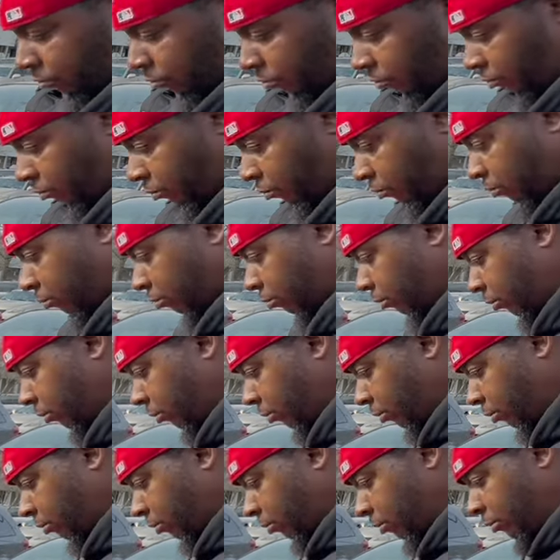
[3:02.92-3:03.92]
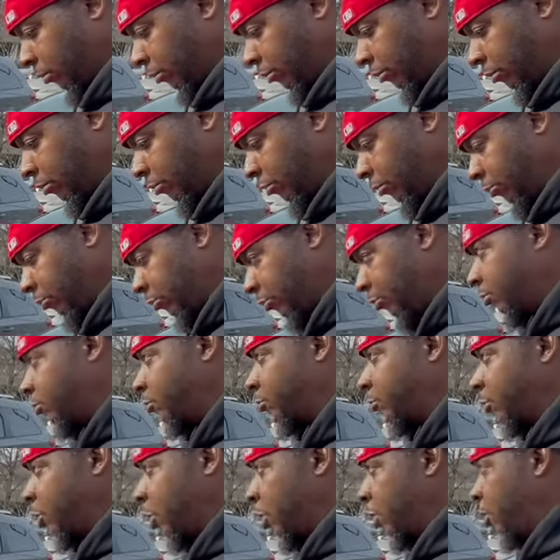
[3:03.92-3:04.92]
chapter 28, verse
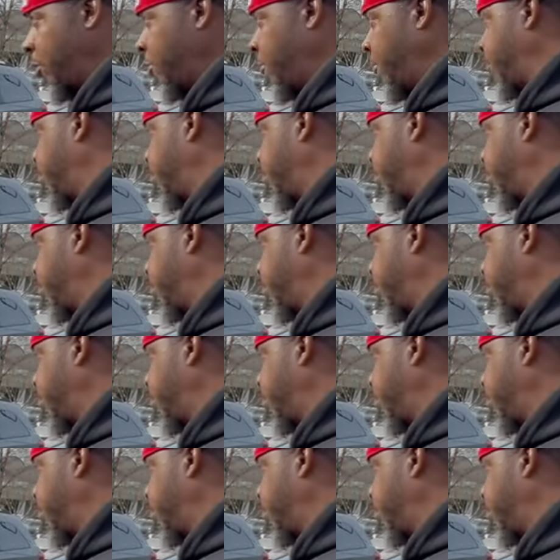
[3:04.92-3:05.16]
68. Huh?